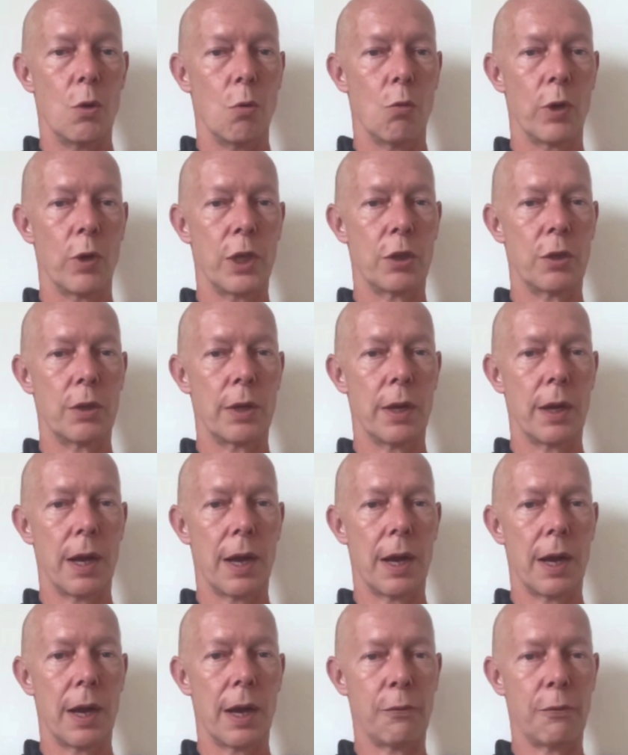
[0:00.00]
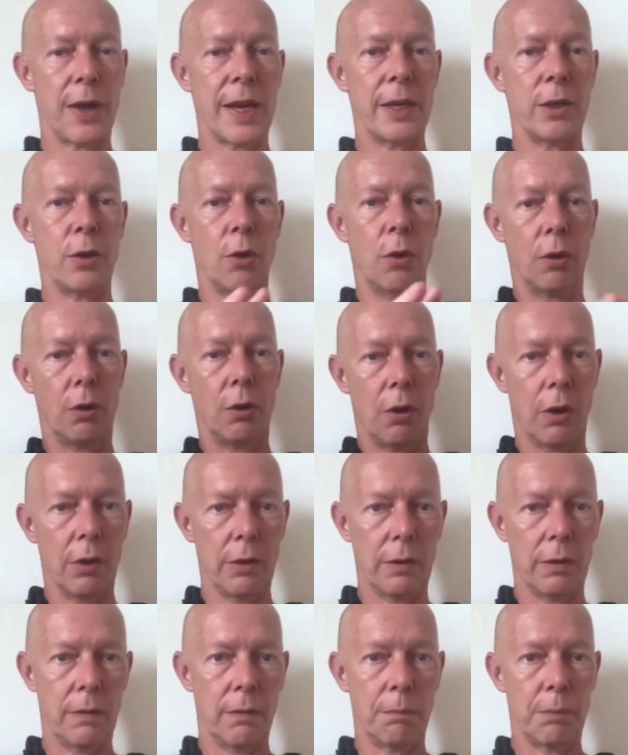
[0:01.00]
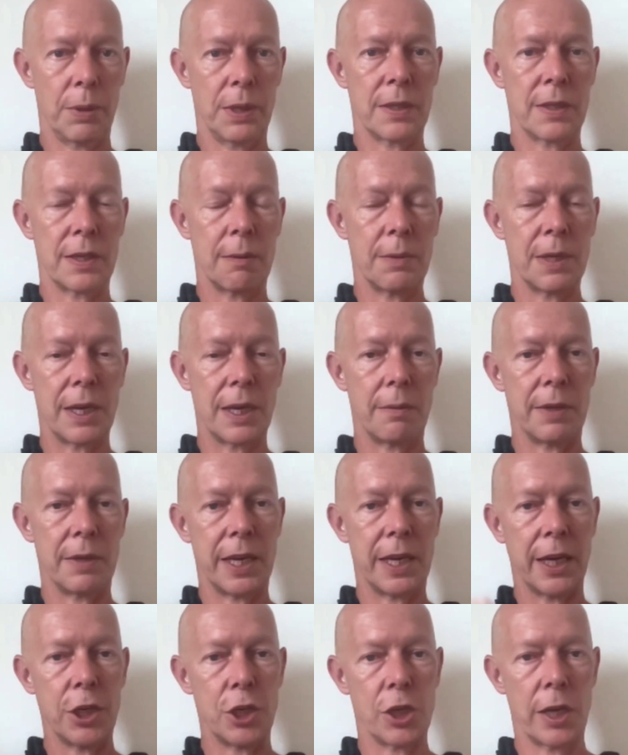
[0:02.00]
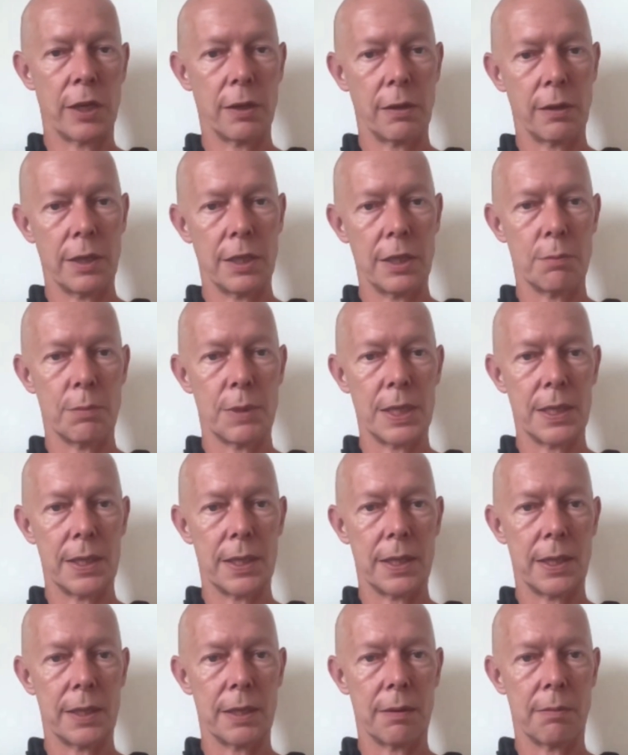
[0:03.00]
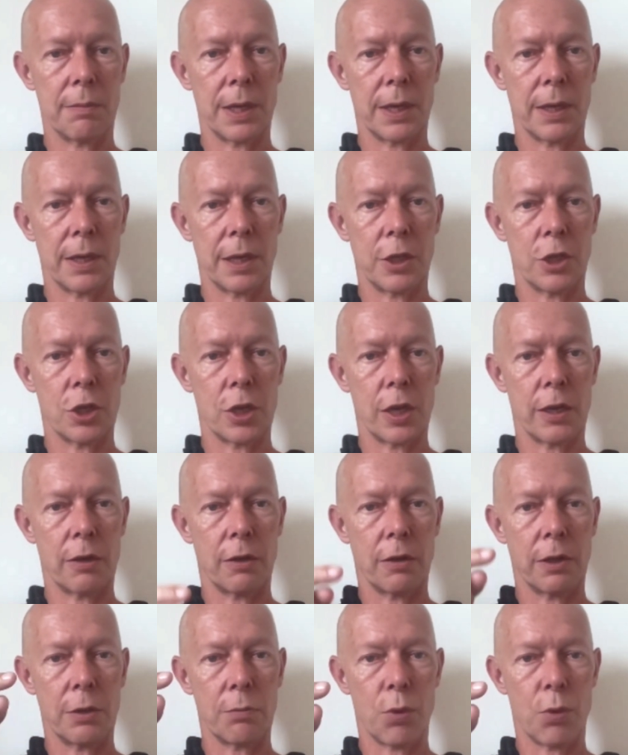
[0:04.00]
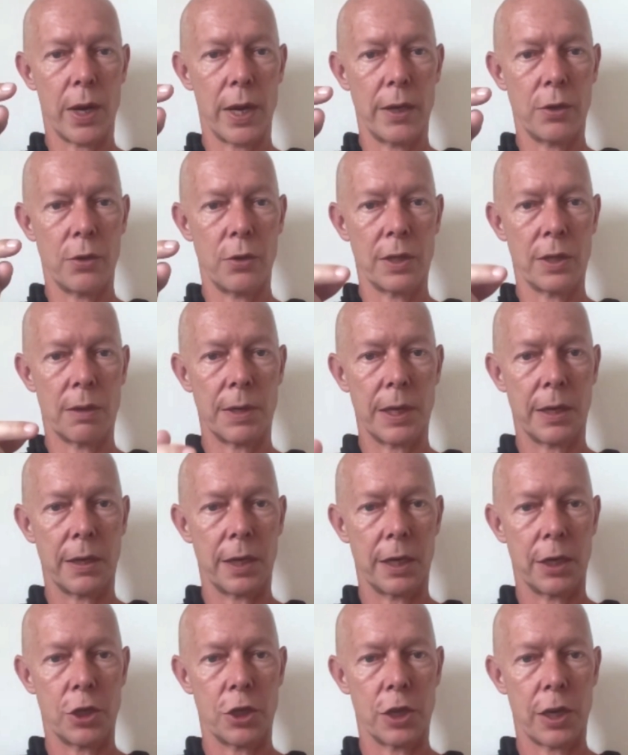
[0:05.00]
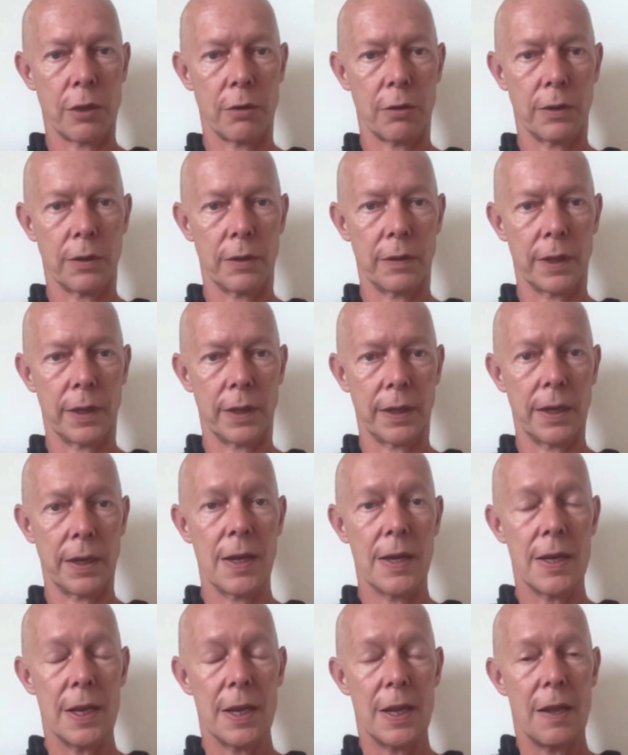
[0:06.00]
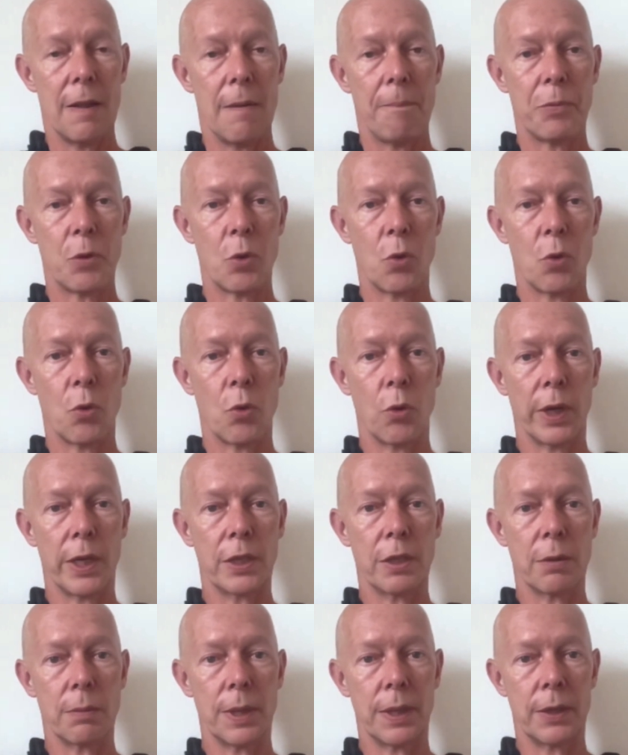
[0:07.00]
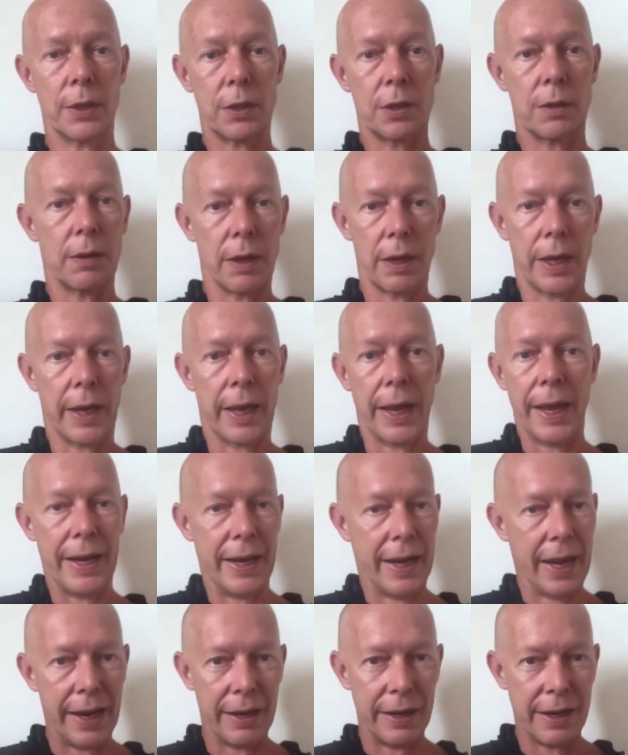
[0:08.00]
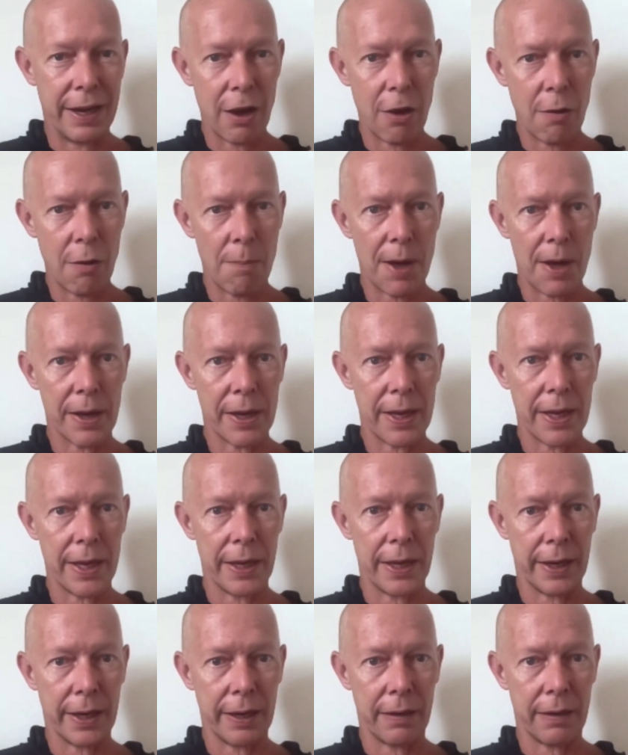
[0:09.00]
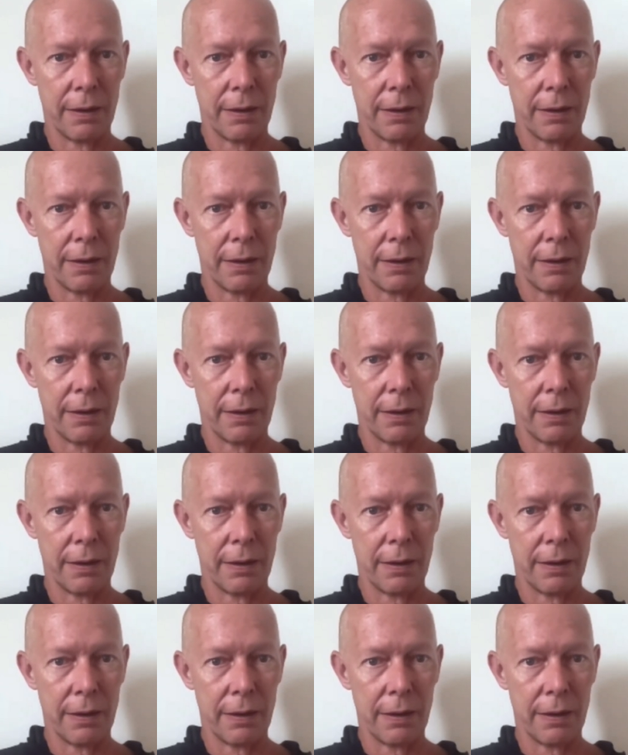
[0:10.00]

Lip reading: which I find a lot, but sometimes that channel is missing, sometimes that channel is brighter, sometimes that channel is thin, or it's a bit, and thereby it